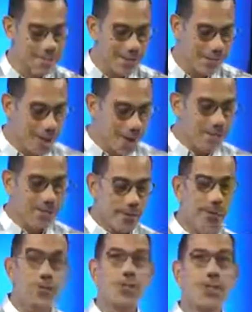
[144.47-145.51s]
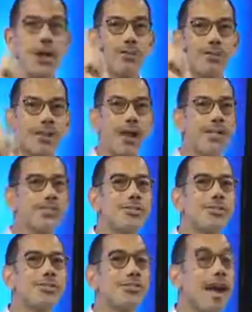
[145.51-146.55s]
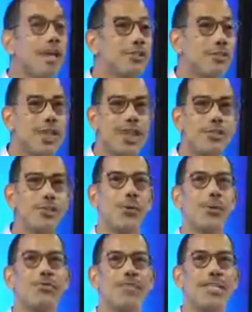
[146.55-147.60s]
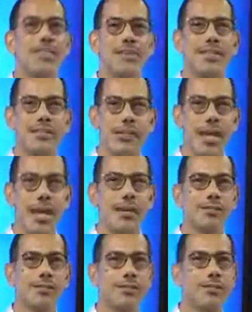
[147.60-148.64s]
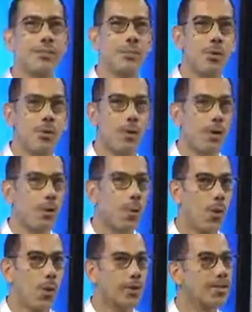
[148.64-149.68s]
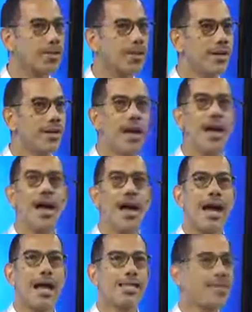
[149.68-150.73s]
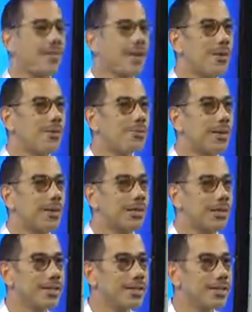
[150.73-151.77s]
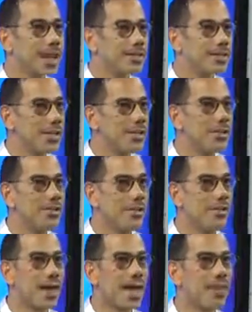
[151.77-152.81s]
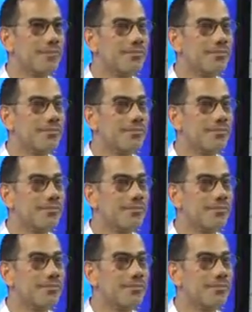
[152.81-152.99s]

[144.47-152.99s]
you. First, I forgot to congratulate you on receiving the Charles Fillmore Award. I thought that was brilliant. Congratulations on that.